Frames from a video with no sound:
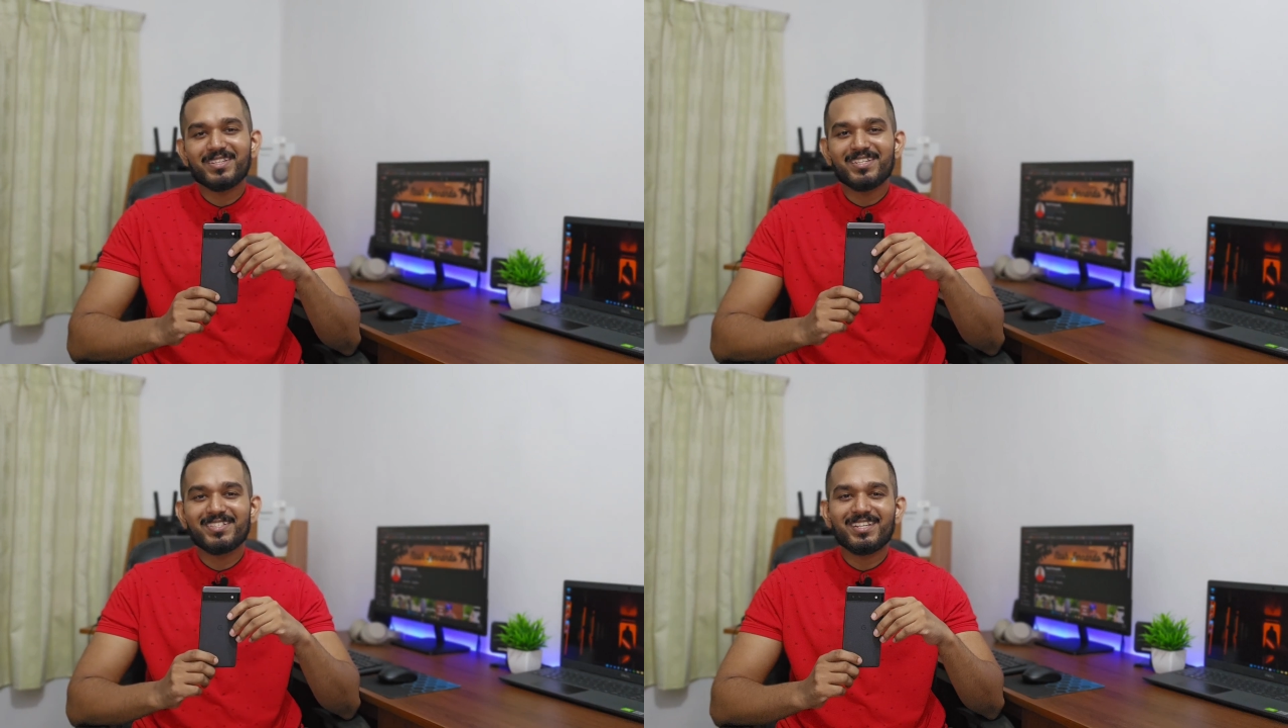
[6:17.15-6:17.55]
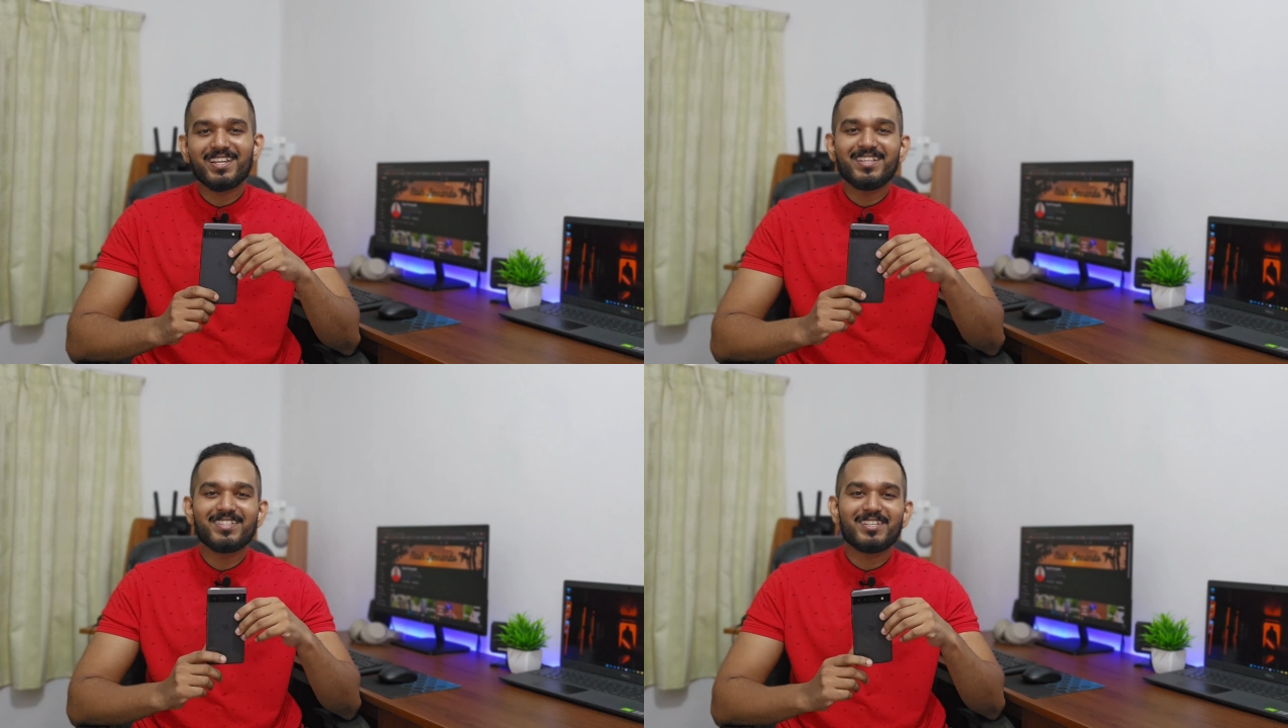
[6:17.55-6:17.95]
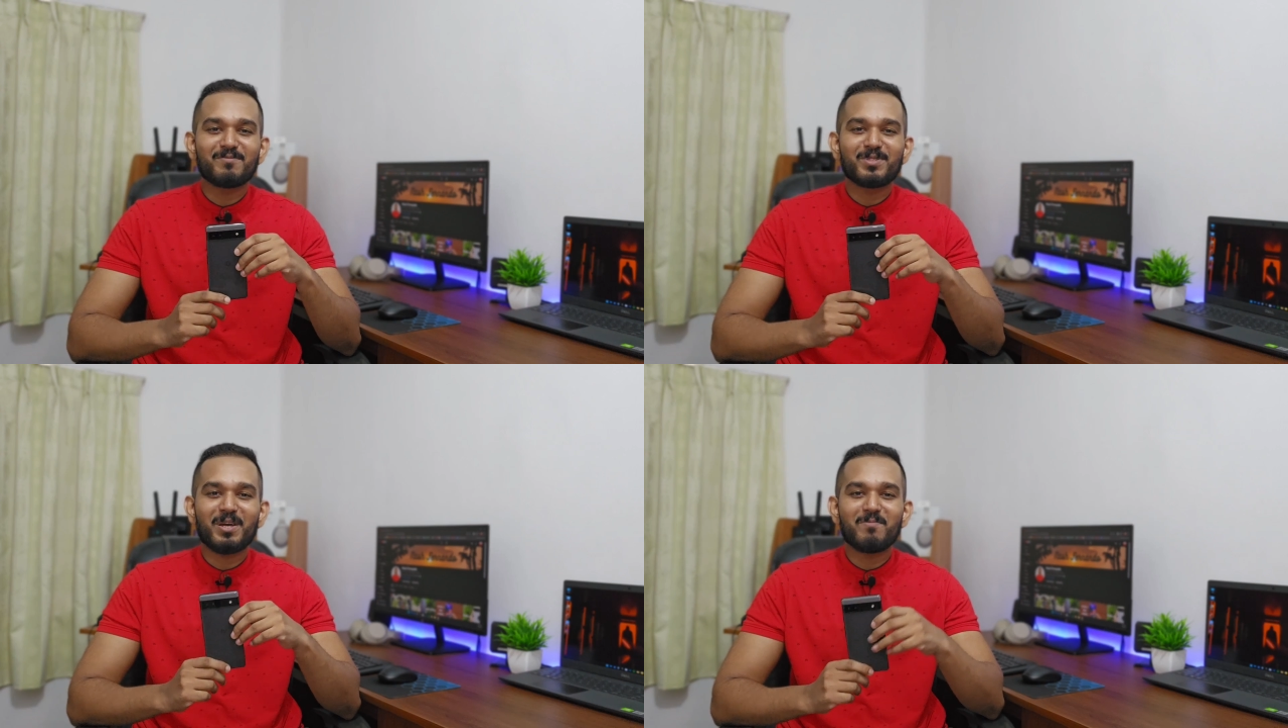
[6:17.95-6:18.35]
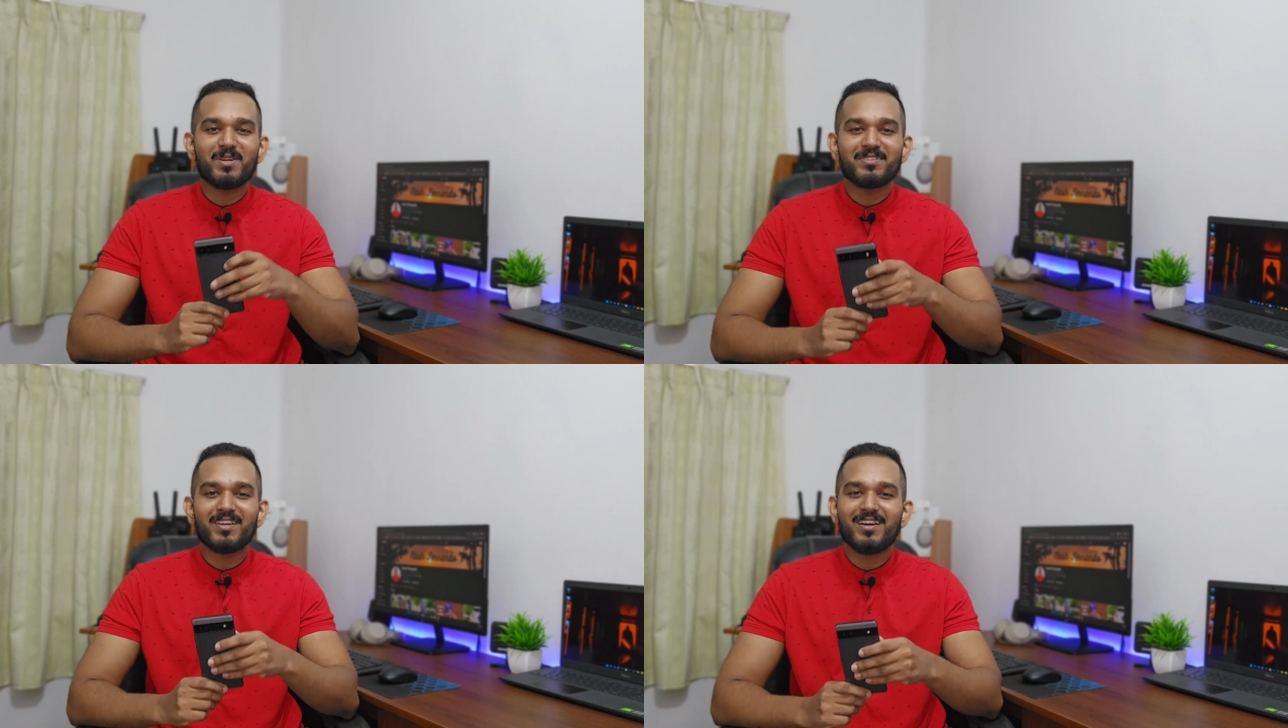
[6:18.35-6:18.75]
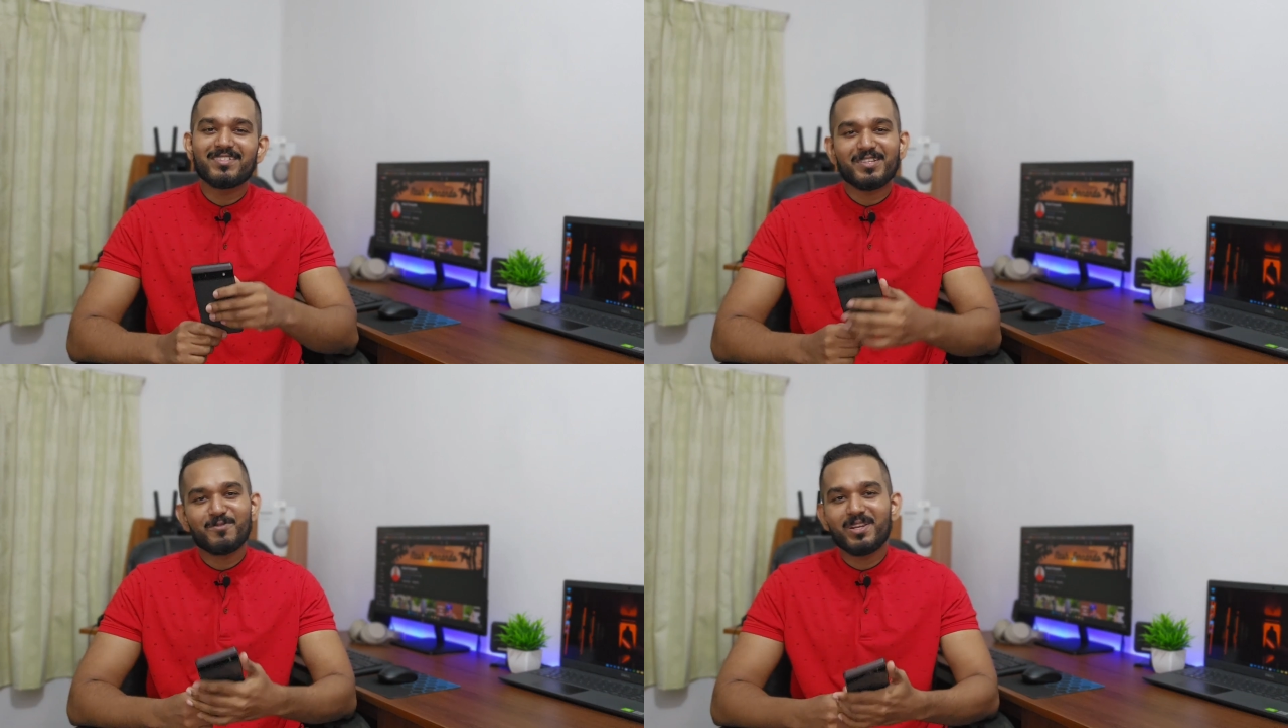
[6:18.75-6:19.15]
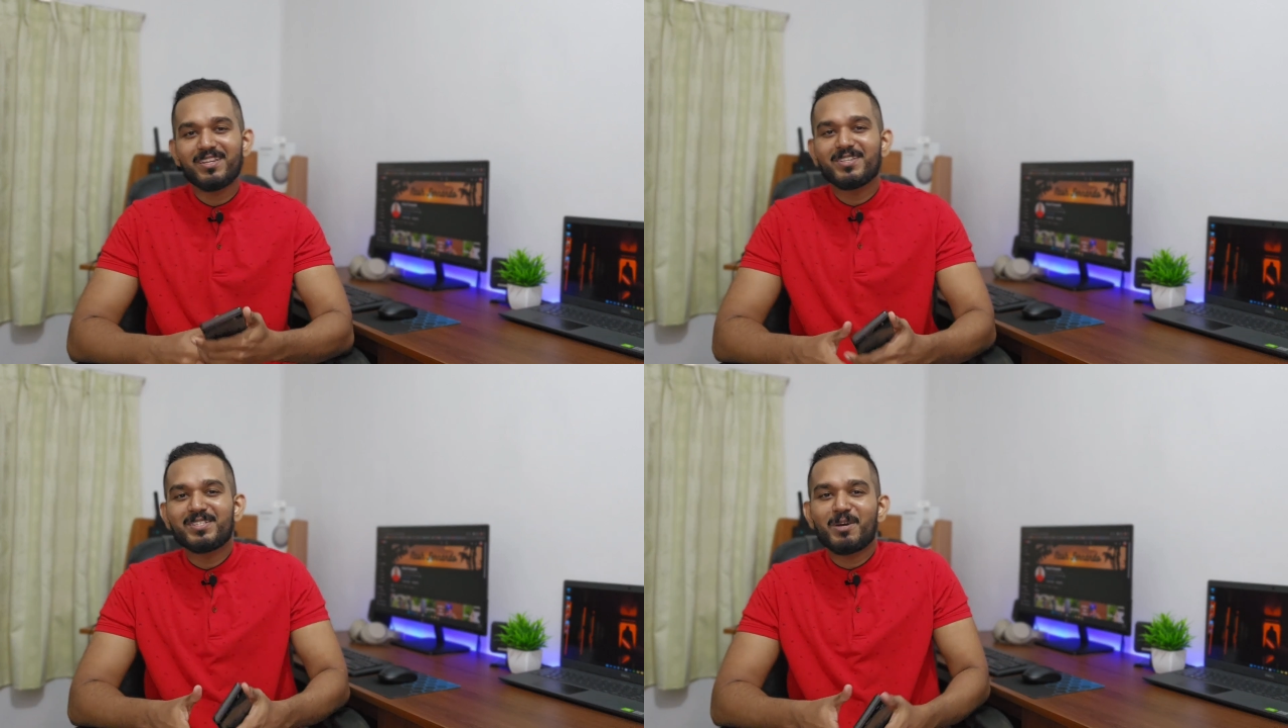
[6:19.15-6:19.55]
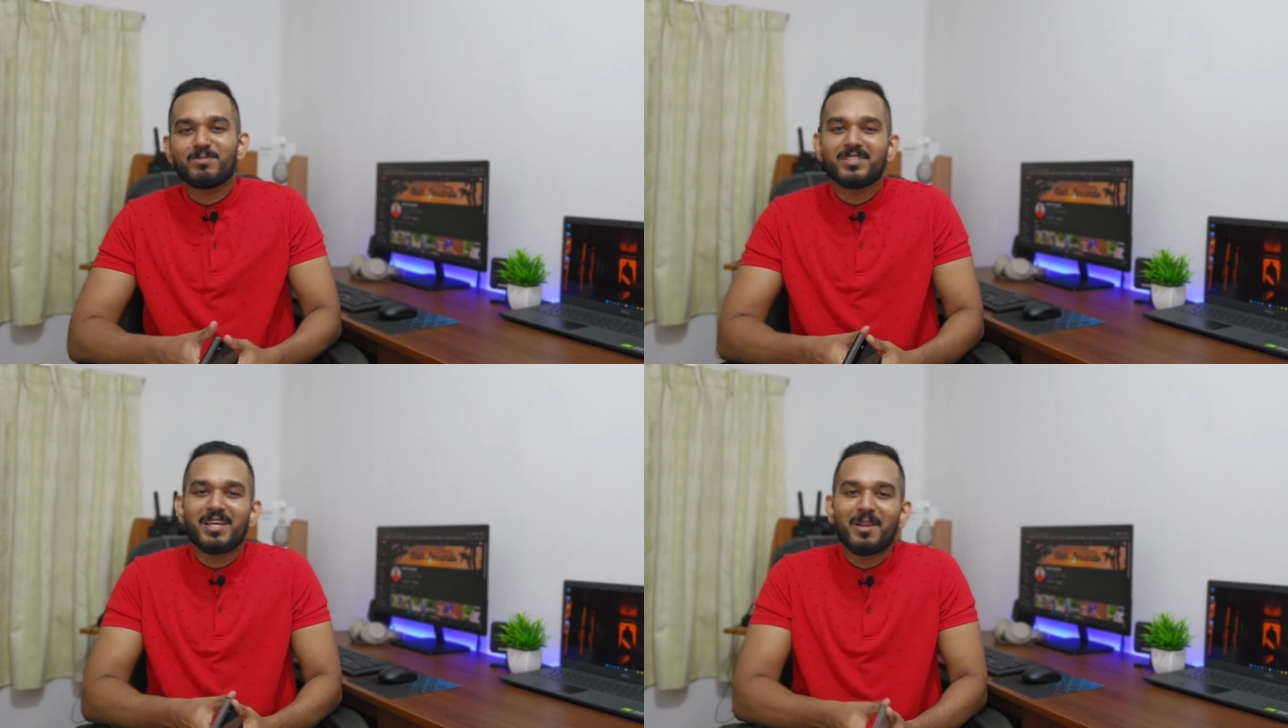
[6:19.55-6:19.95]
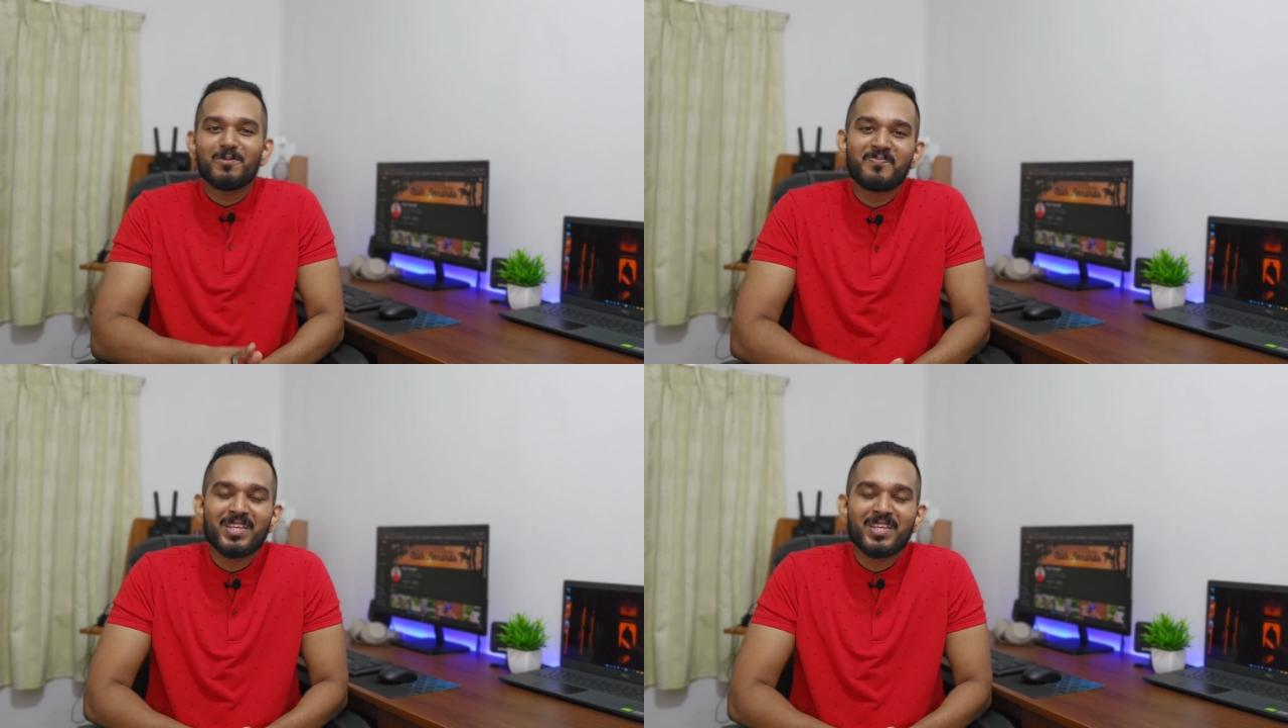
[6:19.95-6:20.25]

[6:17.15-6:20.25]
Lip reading: consider hitting the subscribe button, guys. It really does help the channel.